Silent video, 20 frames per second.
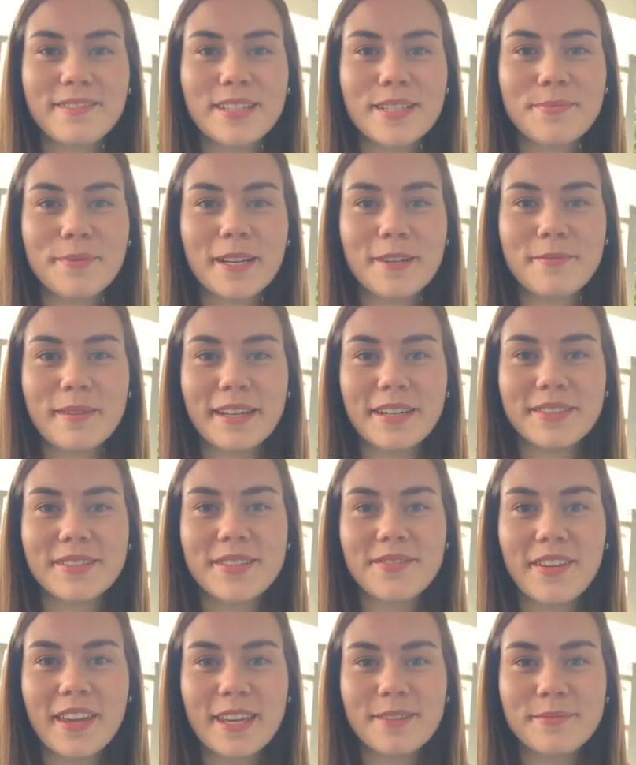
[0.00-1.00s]
Whispering Meadows
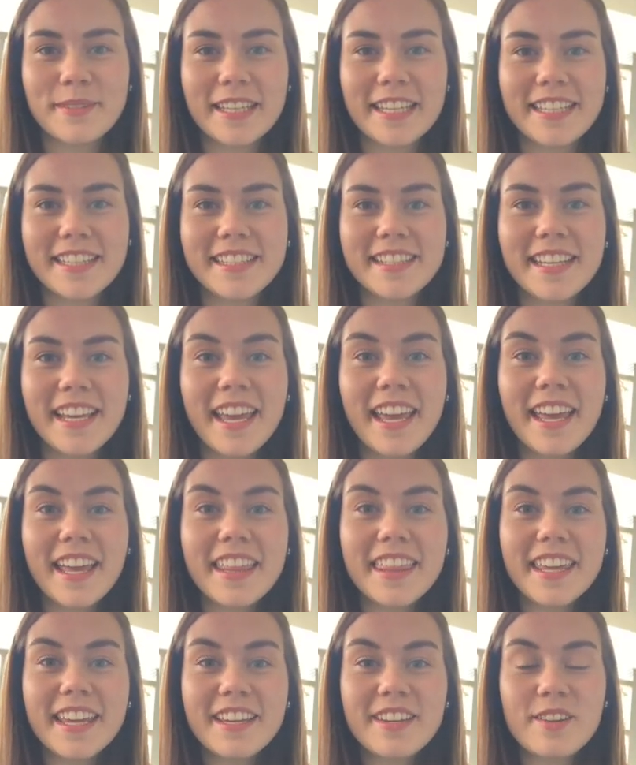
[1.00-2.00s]
families.
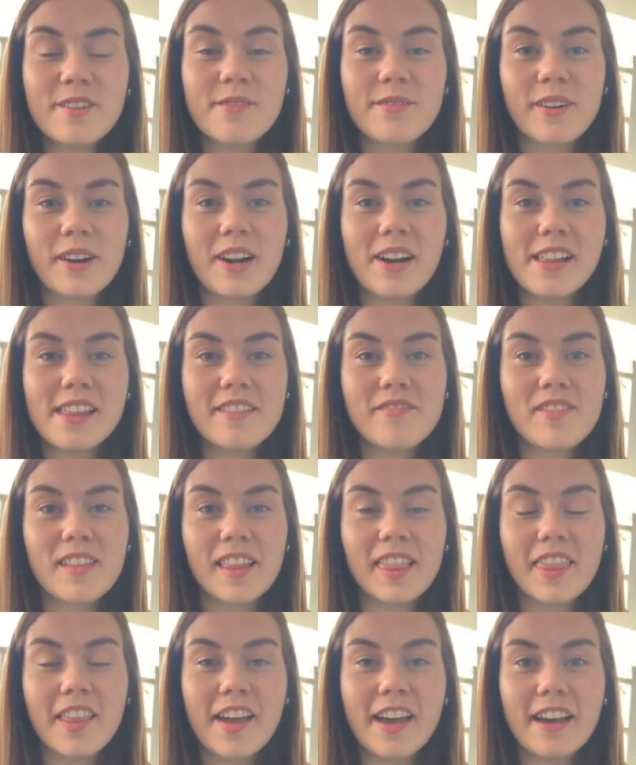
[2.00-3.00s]
Thank you for all of the
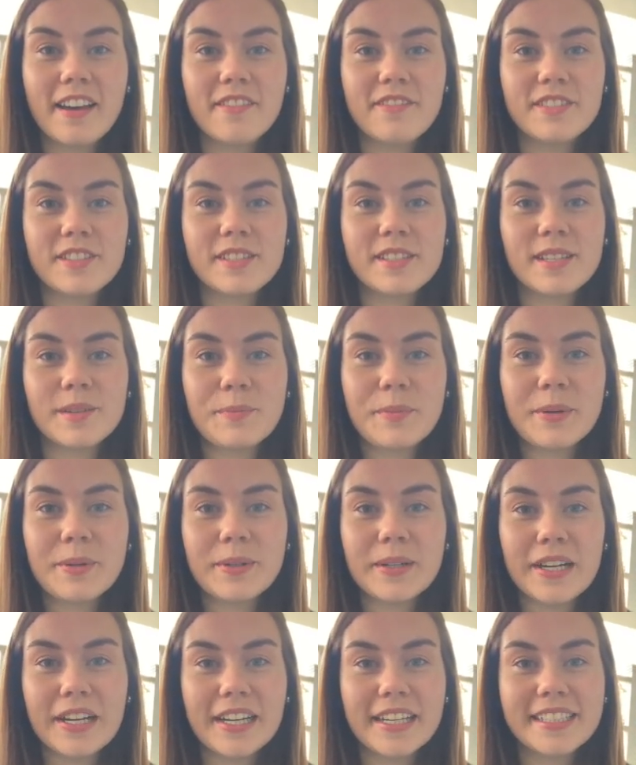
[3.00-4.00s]
love,
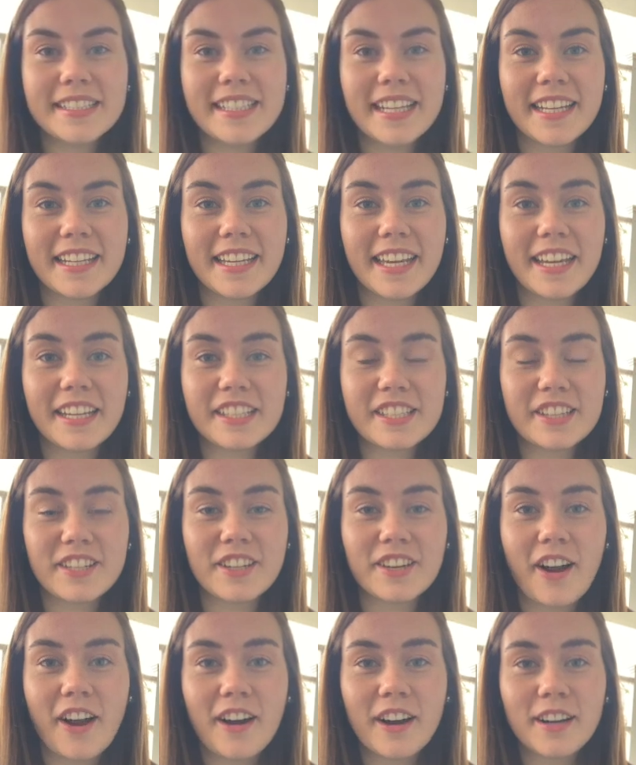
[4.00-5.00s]
support, dedication,
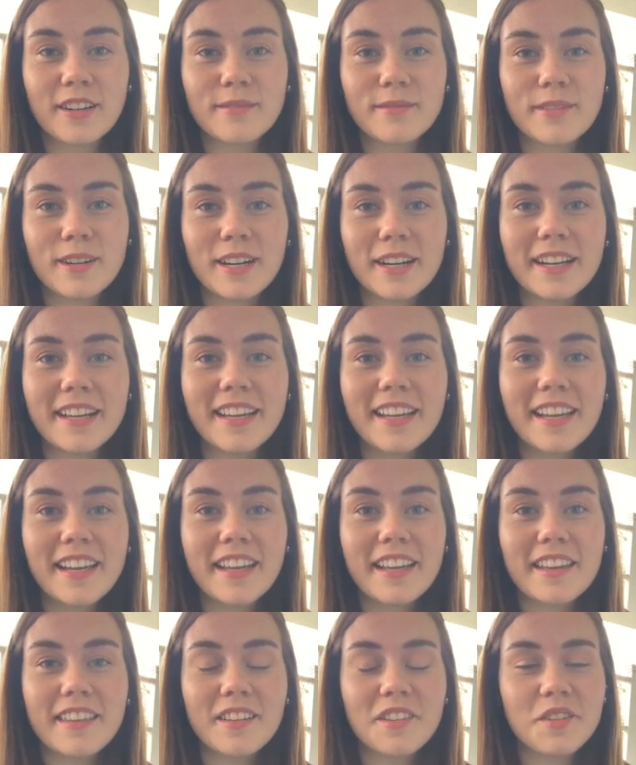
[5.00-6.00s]
and hard work
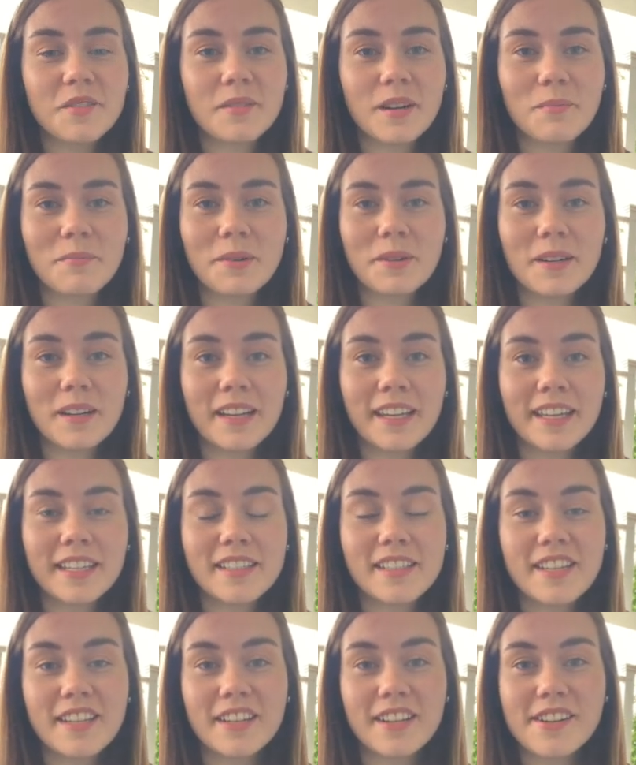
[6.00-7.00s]
that you are pouring
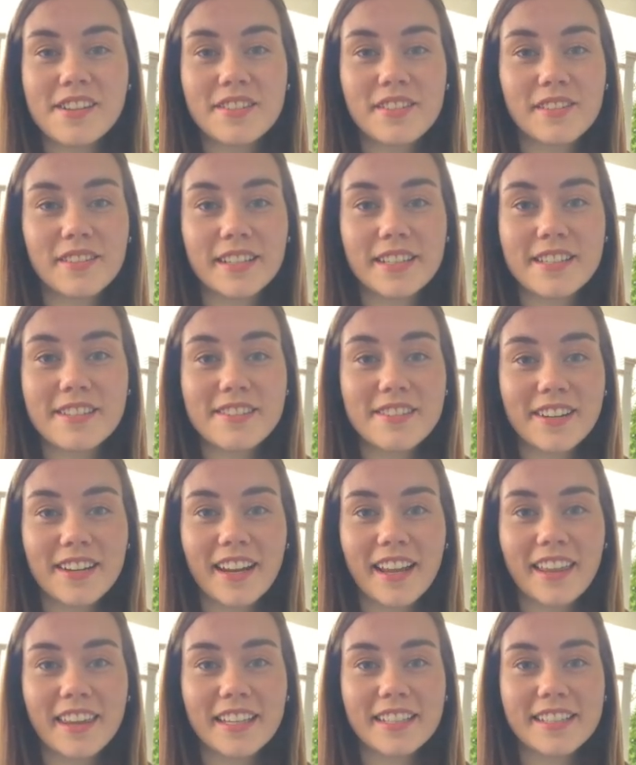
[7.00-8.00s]
into your students
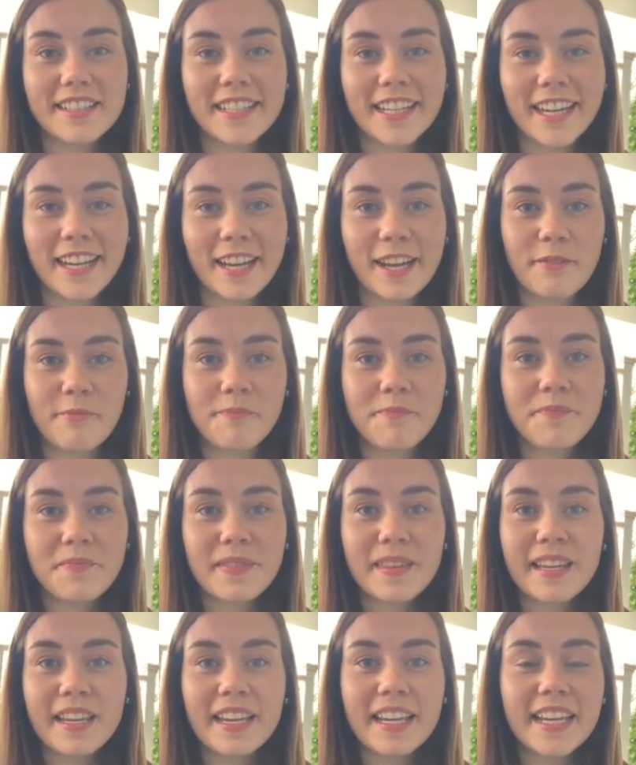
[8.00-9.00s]
during this time.
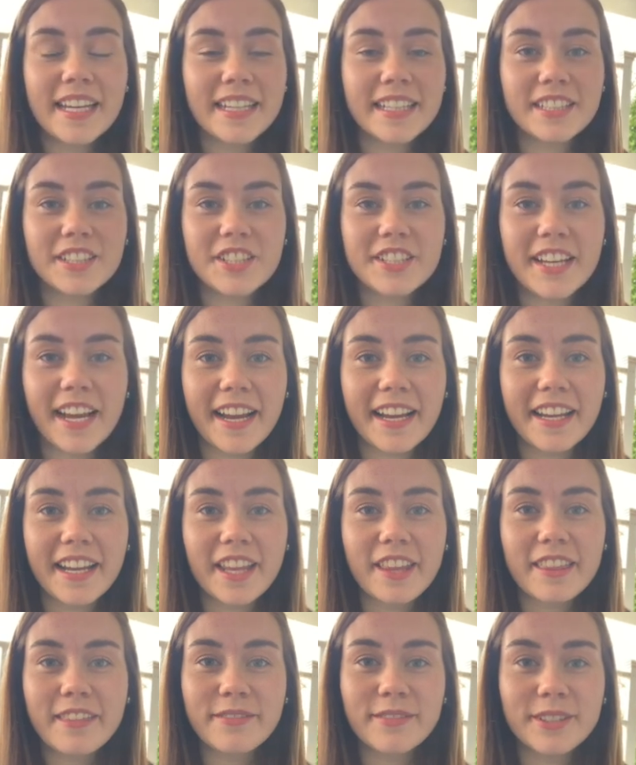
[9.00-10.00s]
It is
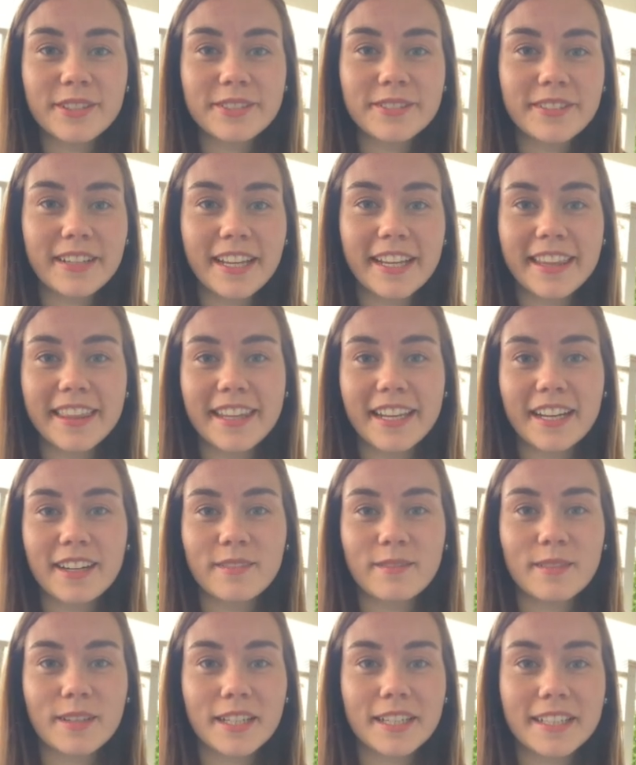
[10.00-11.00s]
shining through in their
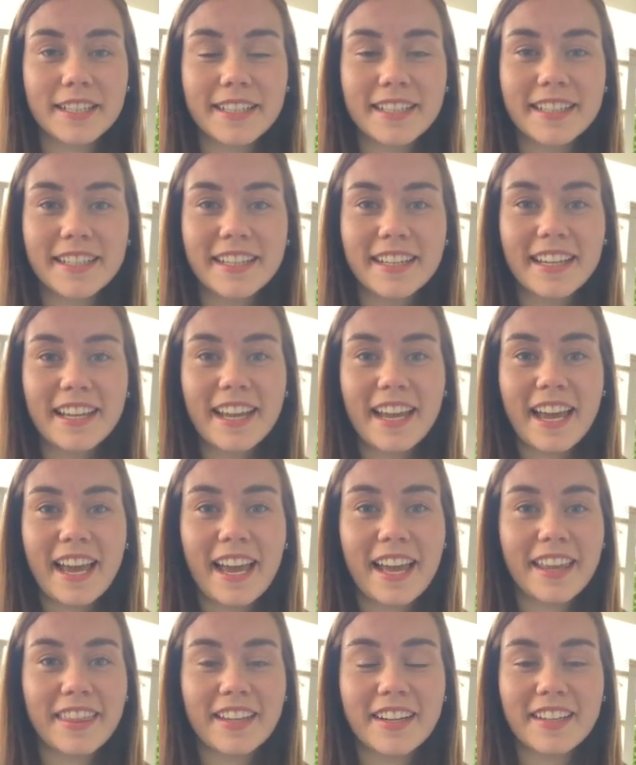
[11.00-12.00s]
work
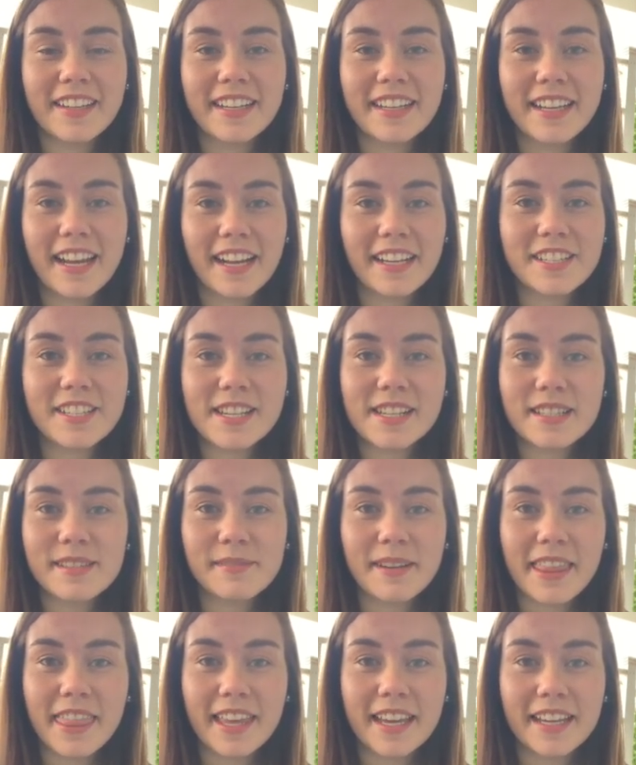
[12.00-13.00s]
and their connections
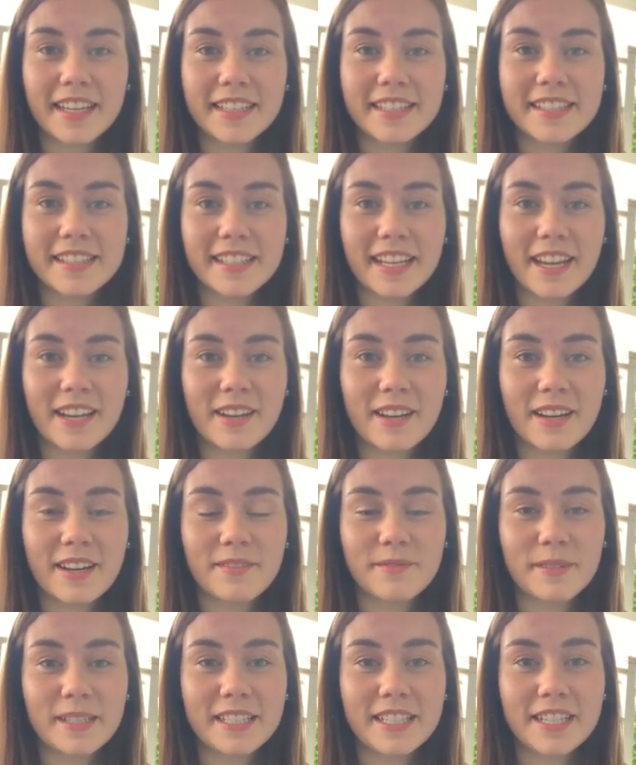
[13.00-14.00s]
with us, and
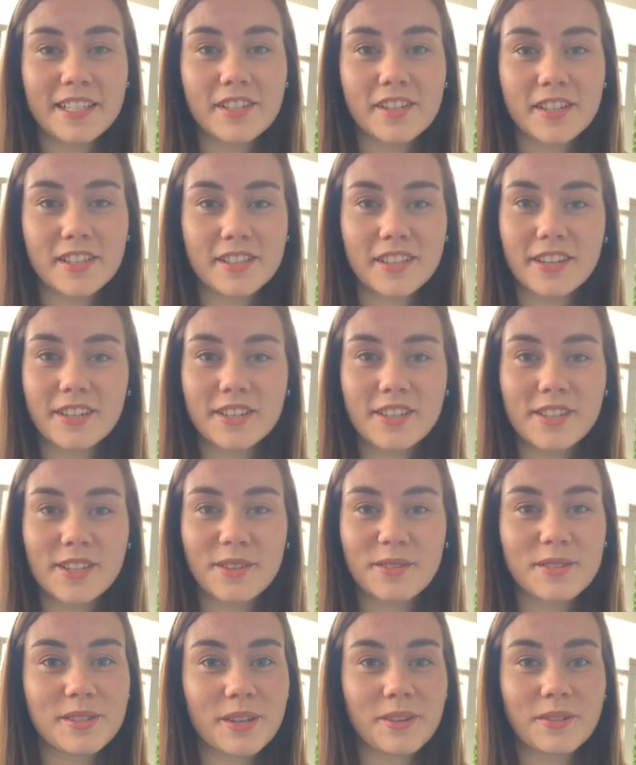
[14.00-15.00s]
we teachers are
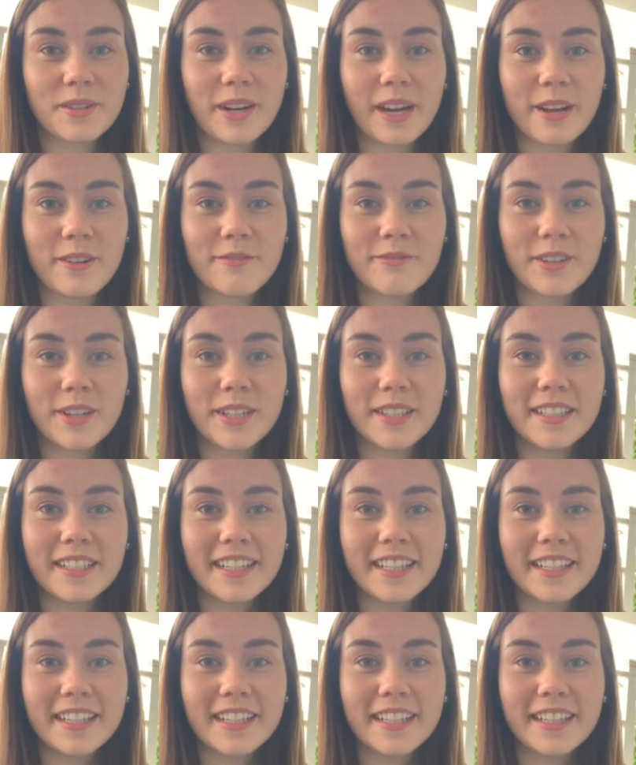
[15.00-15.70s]
so, so grateful.